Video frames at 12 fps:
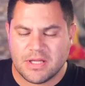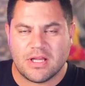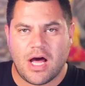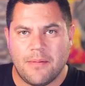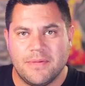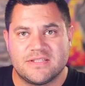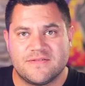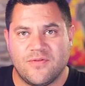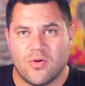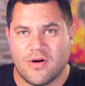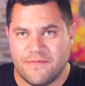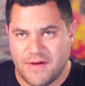allotments
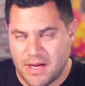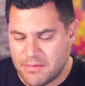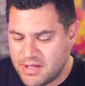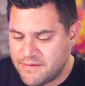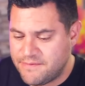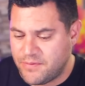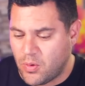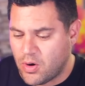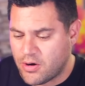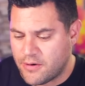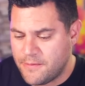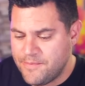for a family of
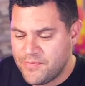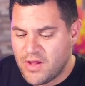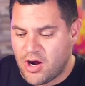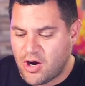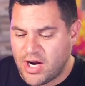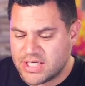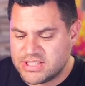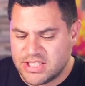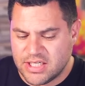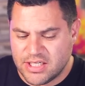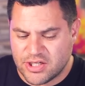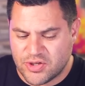four are actually
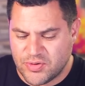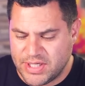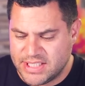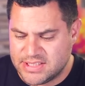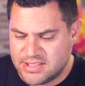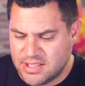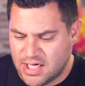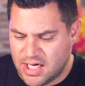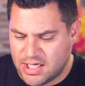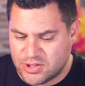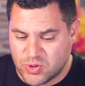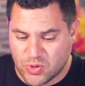going to increase
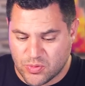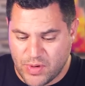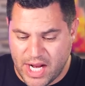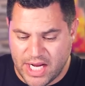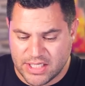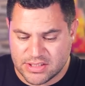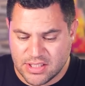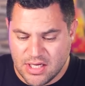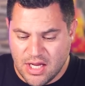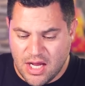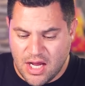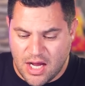to a range
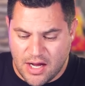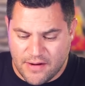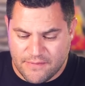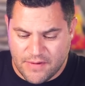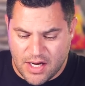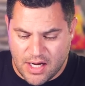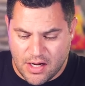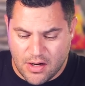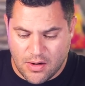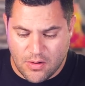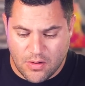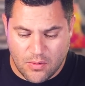of
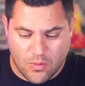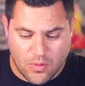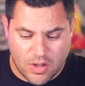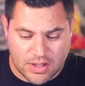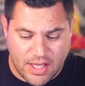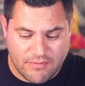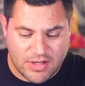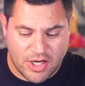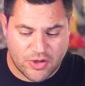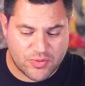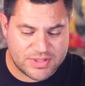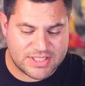
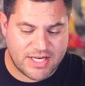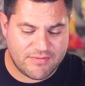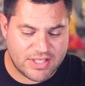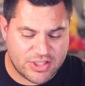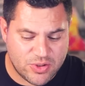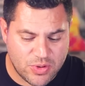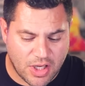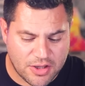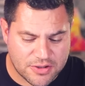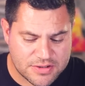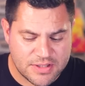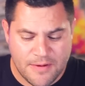
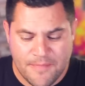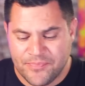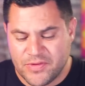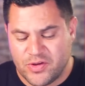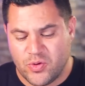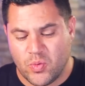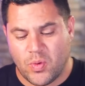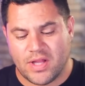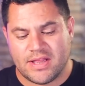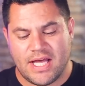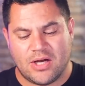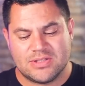$1,172 to
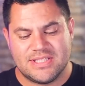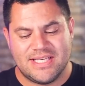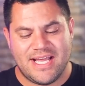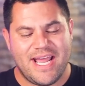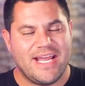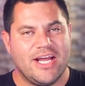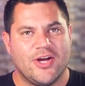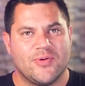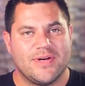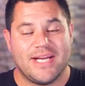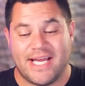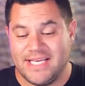
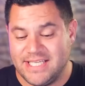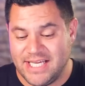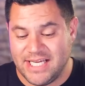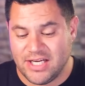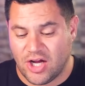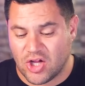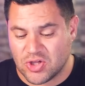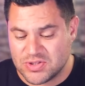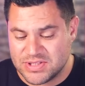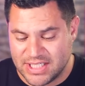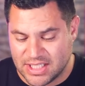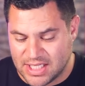
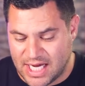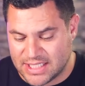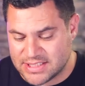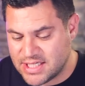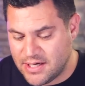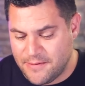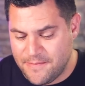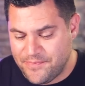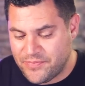$1,819 in Alaska.